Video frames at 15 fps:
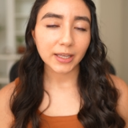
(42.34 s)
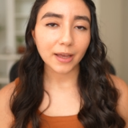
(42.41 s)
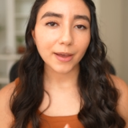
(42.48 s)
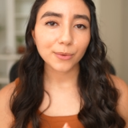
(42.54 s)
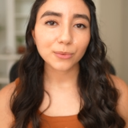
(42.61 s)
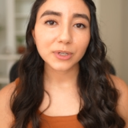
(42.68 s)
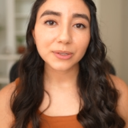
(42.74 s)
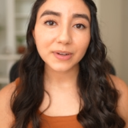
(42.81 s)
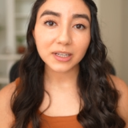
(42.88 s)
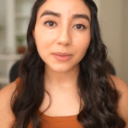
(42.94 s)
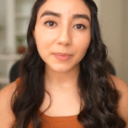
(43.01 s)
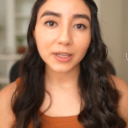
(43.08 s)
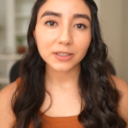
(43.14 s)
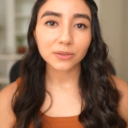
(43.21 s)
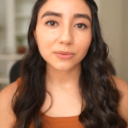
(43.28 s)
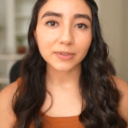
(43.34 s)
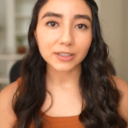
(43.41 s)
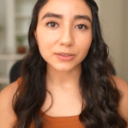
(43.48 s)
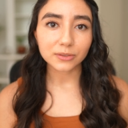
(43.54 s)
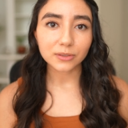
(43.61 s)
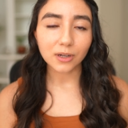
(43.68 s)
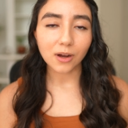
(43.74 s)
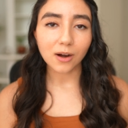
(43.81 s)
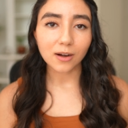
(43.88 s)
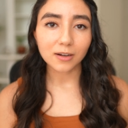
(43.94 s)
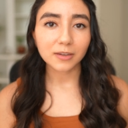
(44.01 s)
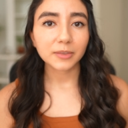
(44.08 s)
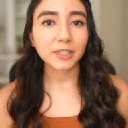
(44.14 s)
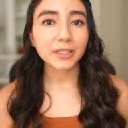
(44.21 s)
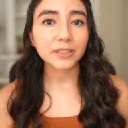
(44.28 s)
I would recommend a rental
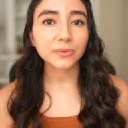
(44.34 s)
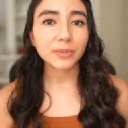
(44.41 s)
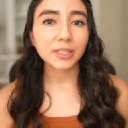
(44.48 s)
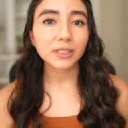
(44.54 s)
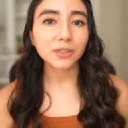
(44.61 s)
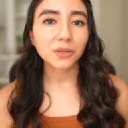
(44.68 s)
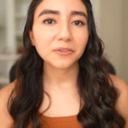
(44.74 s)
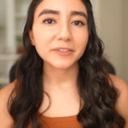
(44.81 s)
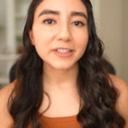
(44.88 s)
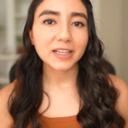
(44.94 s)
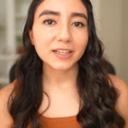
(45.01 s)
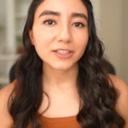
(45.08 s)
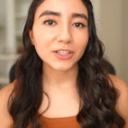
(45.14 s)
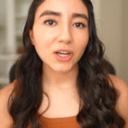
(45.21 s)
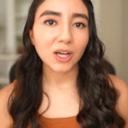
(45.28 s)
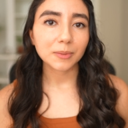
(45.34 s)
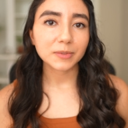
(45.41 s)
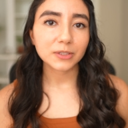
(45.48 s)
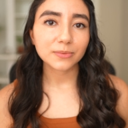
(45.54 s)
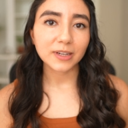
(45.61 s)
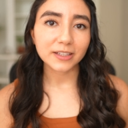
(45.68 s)
car because we could go visit shops,